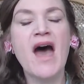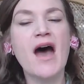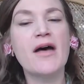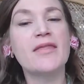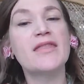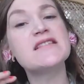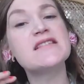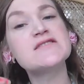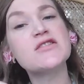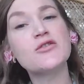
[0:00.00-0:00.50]

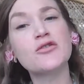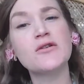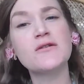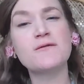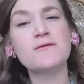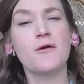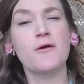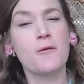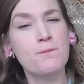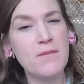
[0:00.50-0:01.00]
These are good
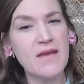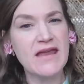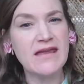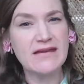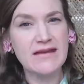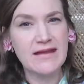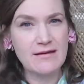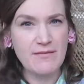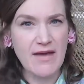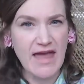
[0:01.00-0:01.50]
for
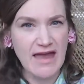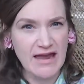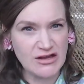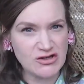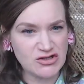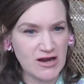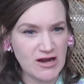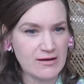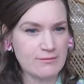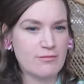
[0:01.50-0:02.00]
medium
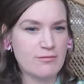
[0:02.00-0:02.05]
aging,